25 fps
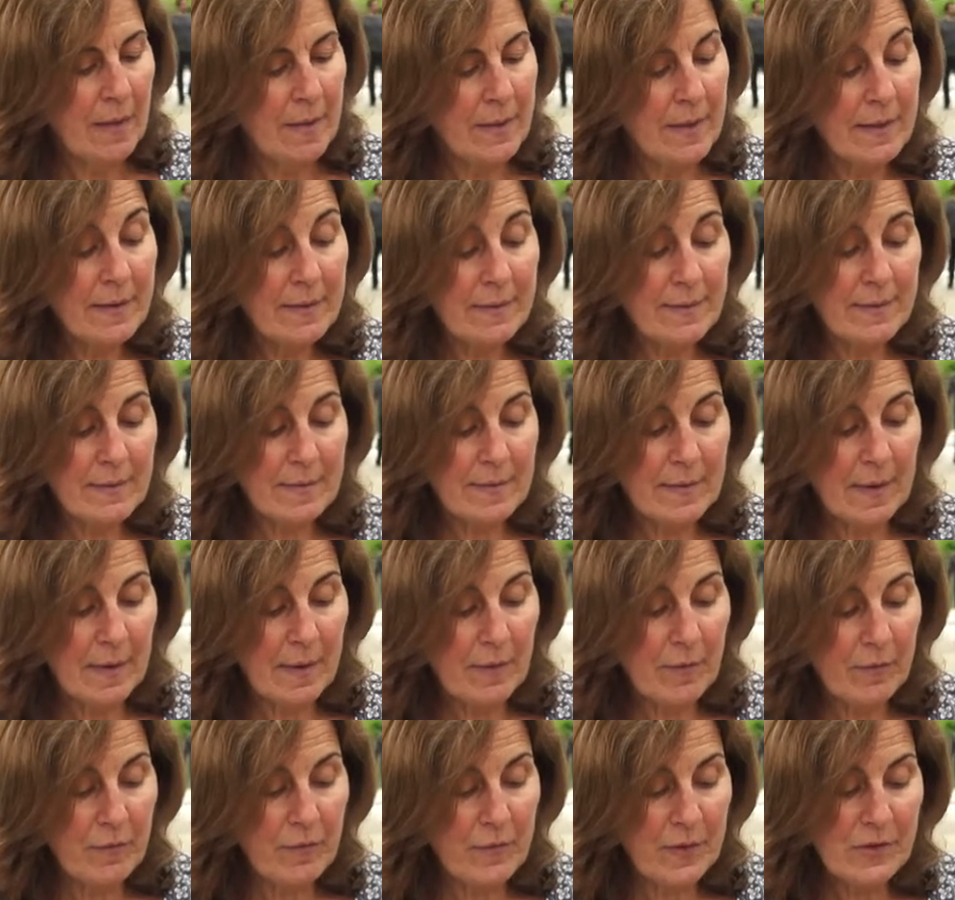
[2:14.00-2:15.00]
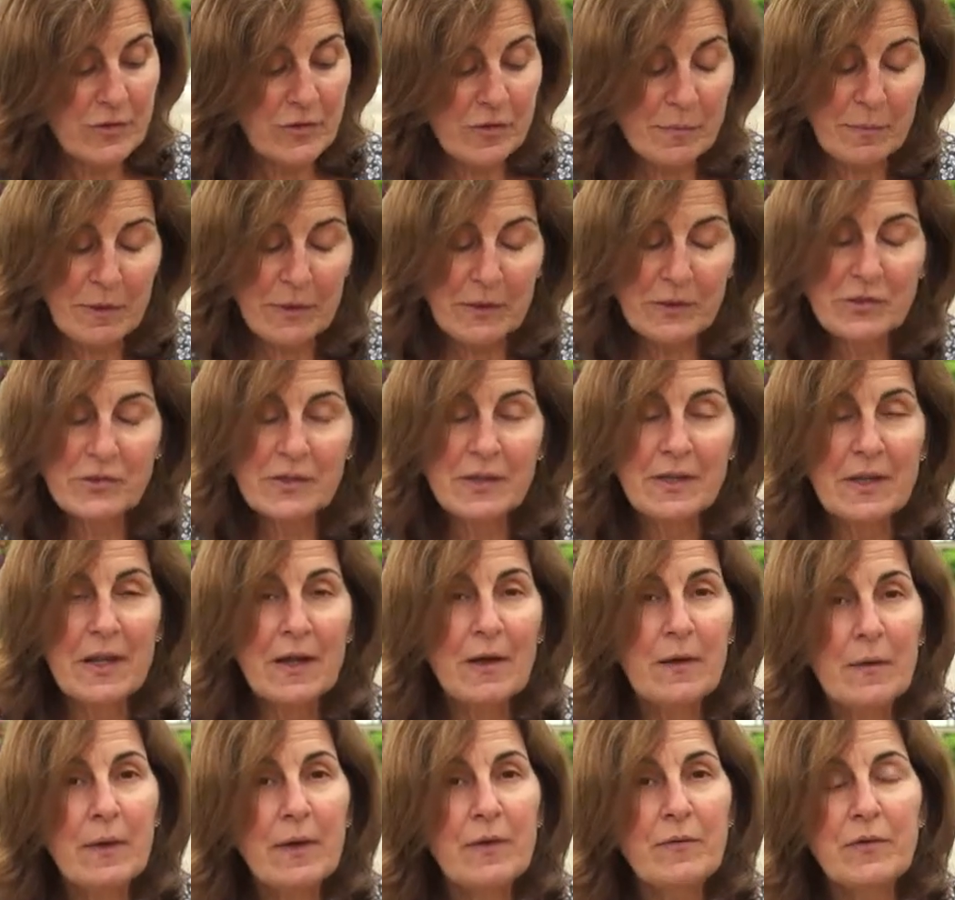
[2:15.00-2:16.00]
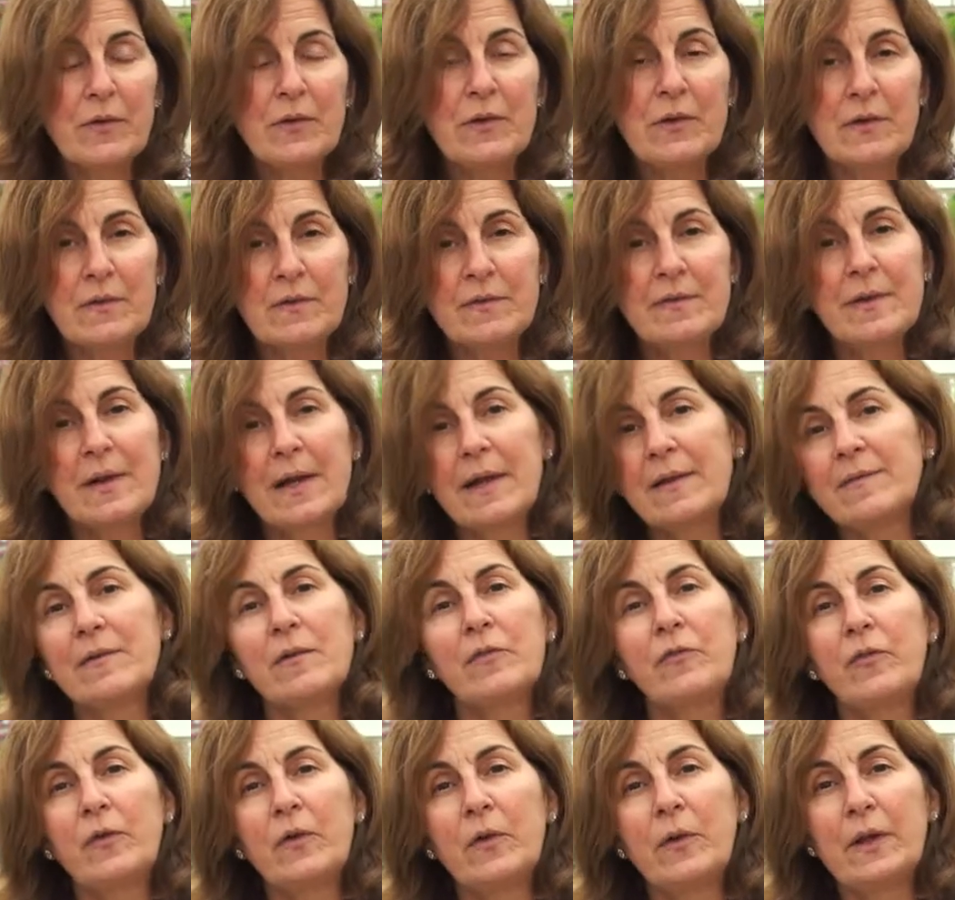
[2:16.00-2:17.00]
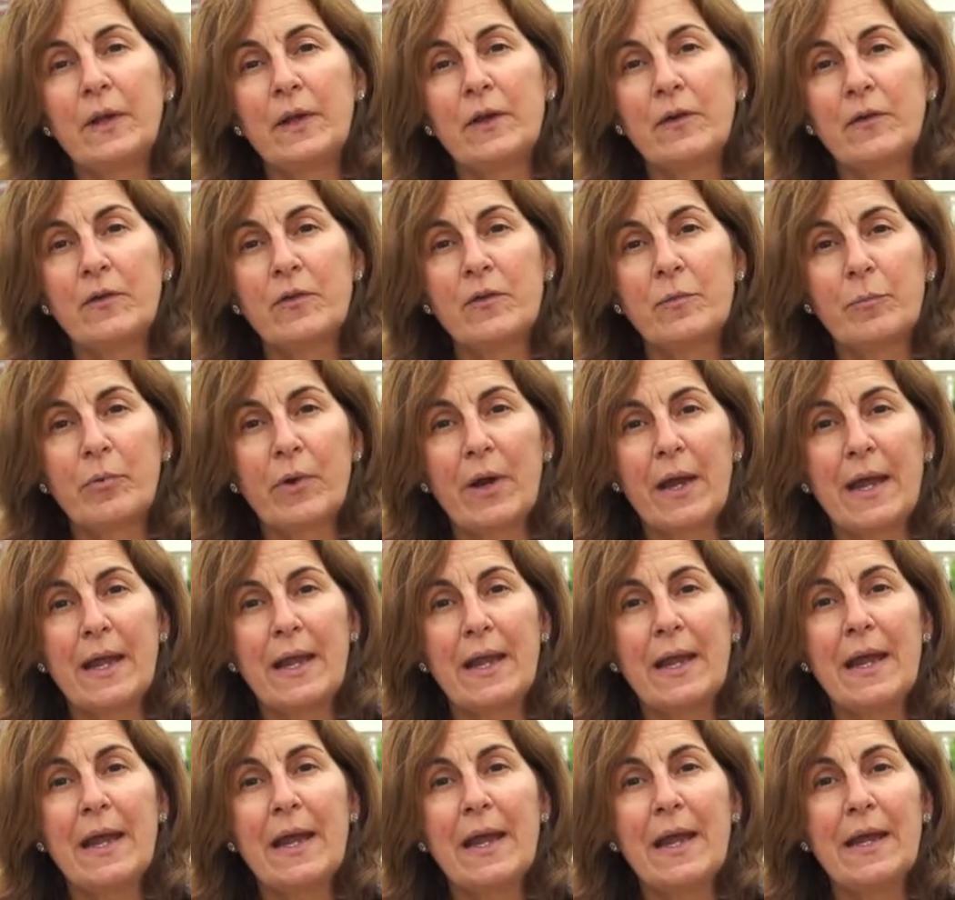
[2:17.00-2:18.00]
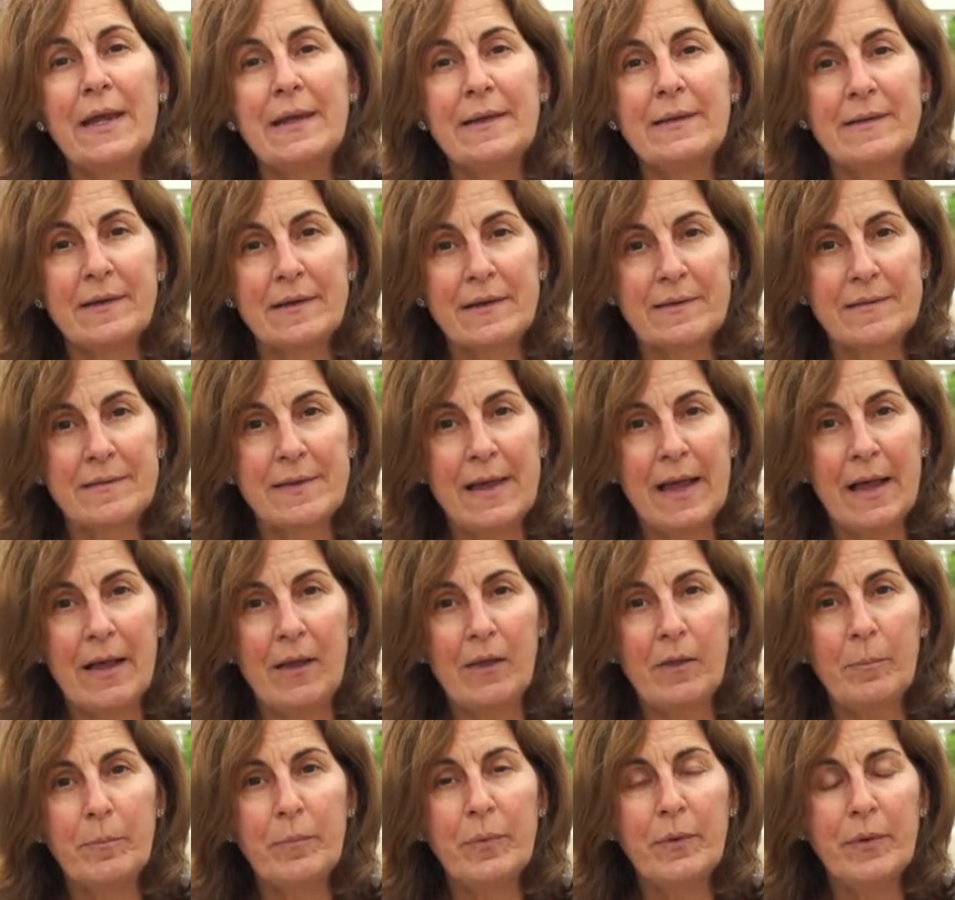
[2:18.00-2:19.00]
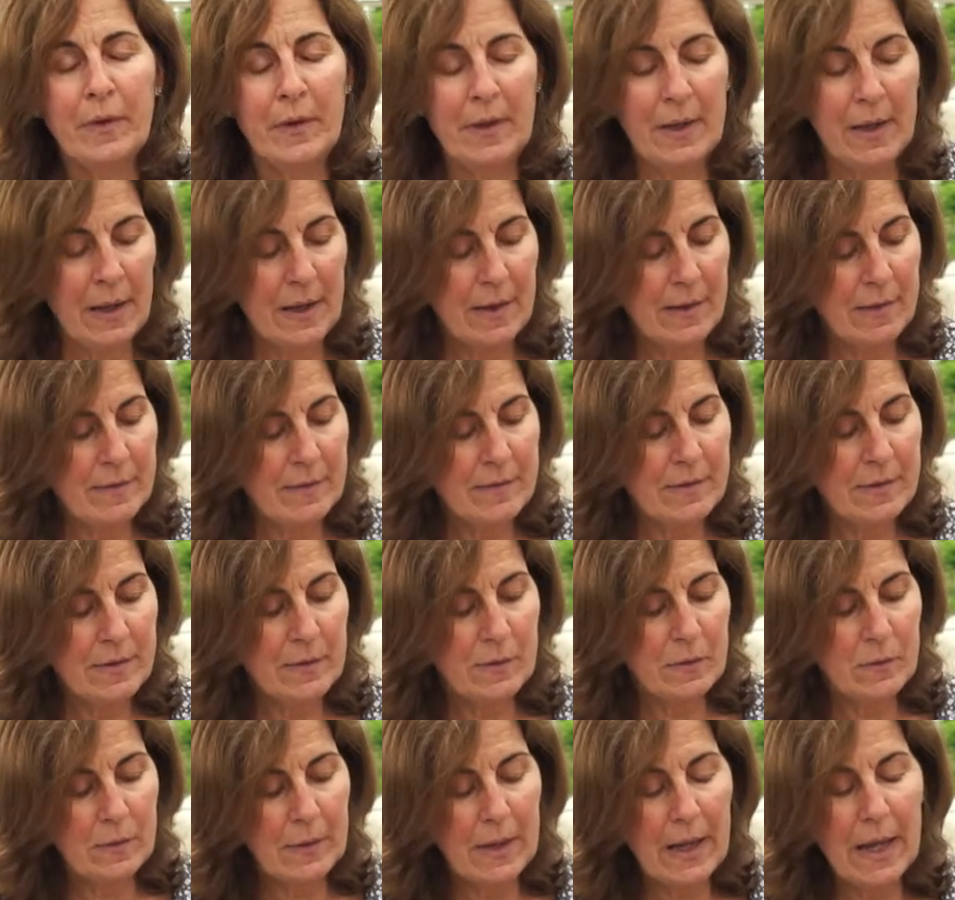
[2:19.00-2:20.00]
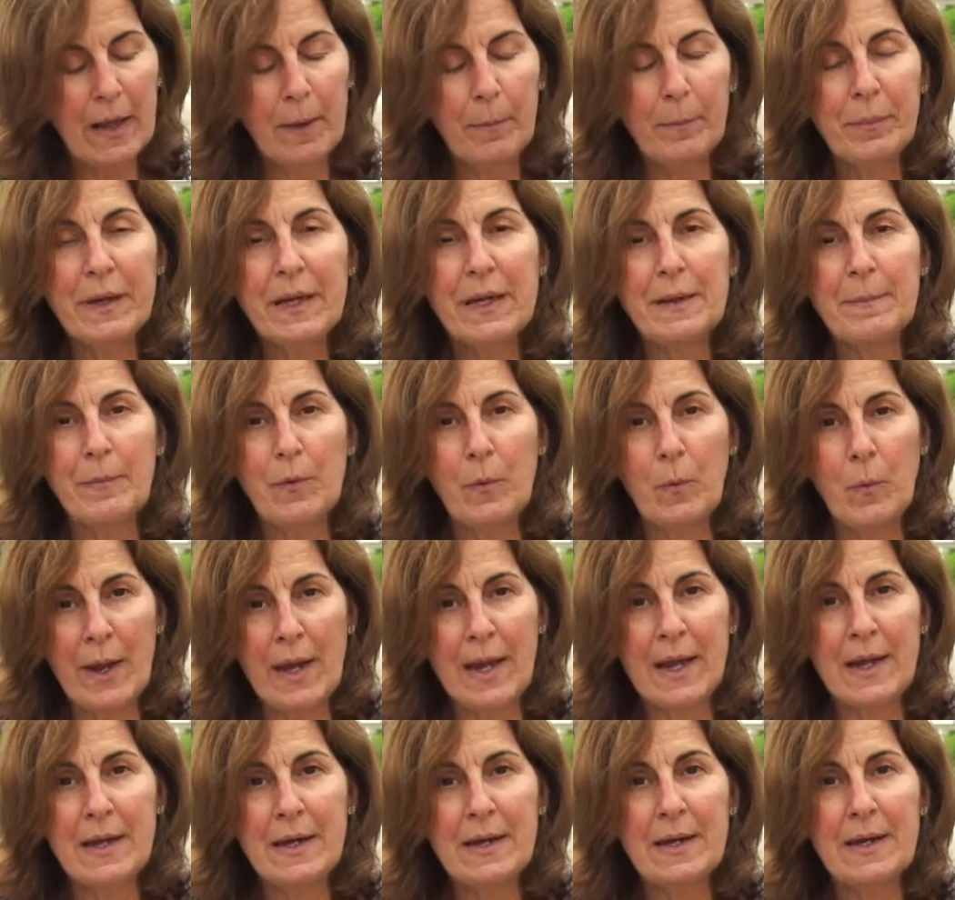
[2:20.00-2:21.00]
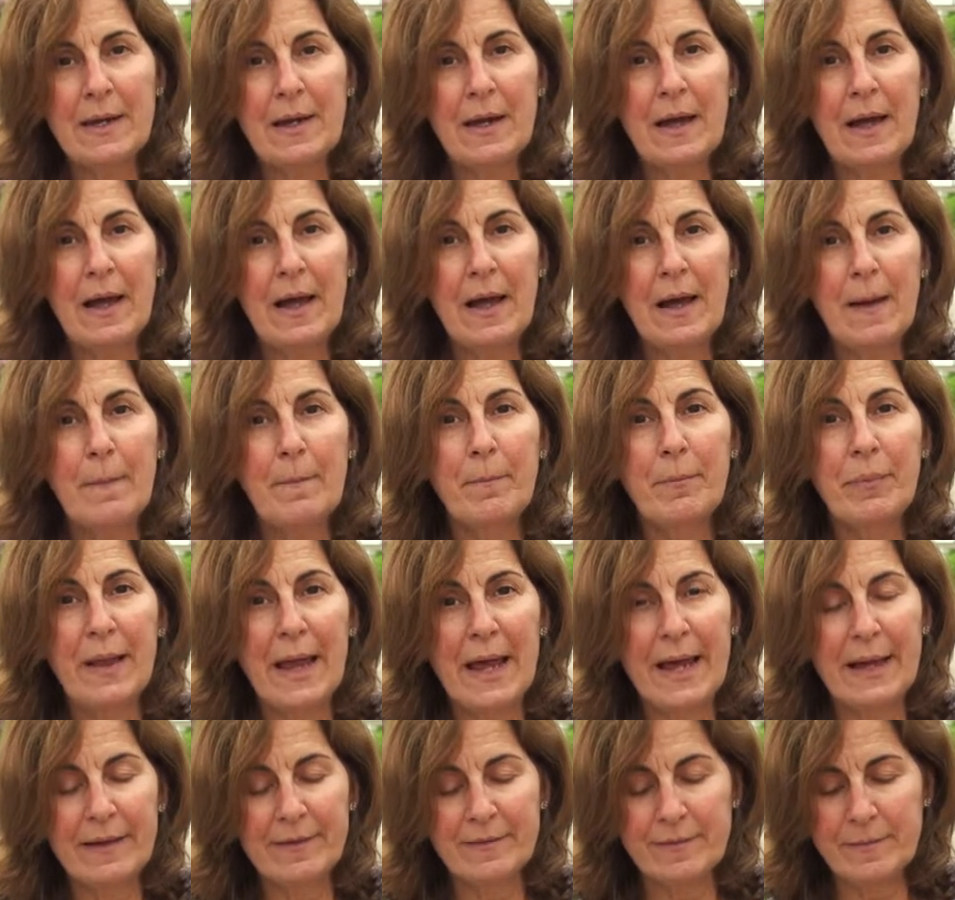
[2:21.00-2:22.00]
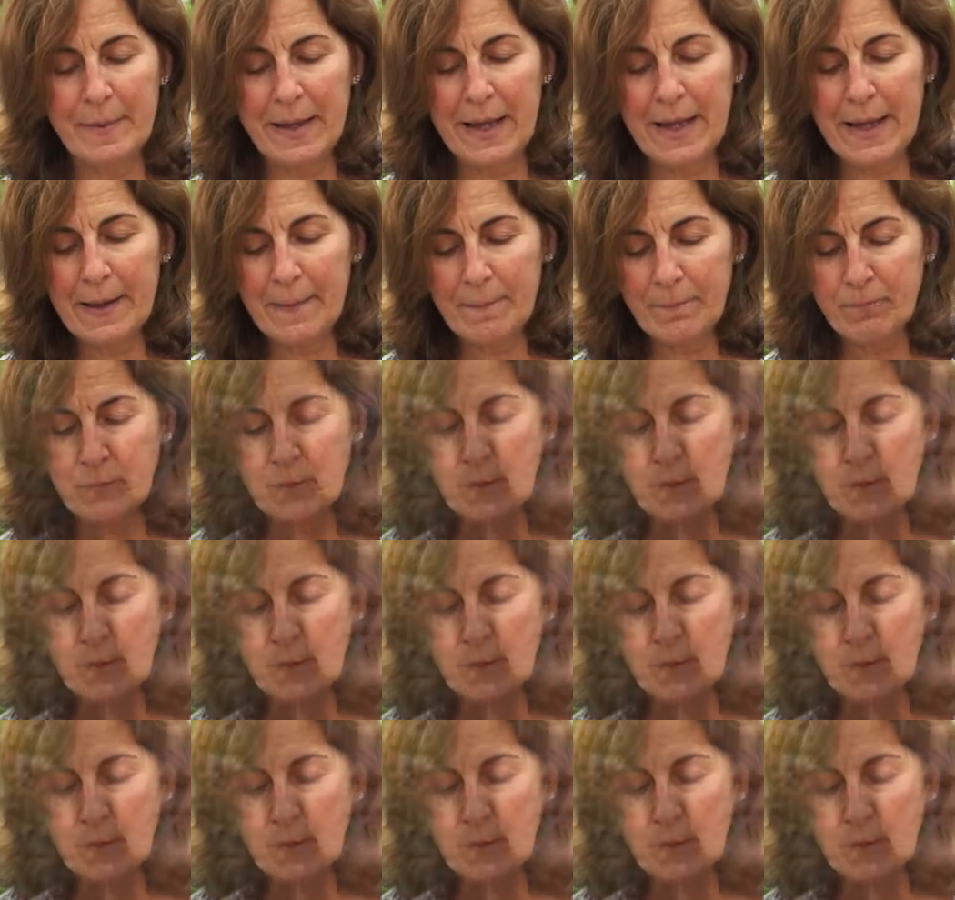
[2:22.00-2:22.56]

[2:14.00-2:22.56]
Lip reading: This fish emulsion, though, if you use it as a foliar spray, it does help keep away black spot.